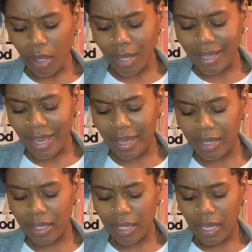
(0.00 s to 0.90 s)

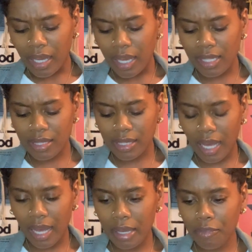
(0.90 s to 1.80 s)
yeah, it's
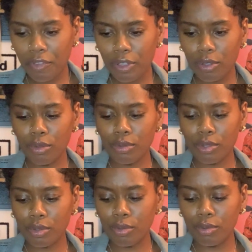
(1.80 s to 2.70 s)
time for you
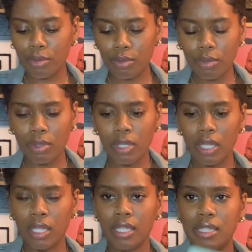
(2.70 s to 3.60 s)
to
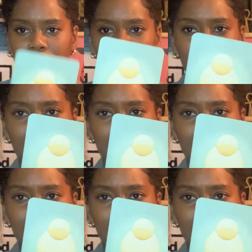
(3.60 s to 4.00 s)
take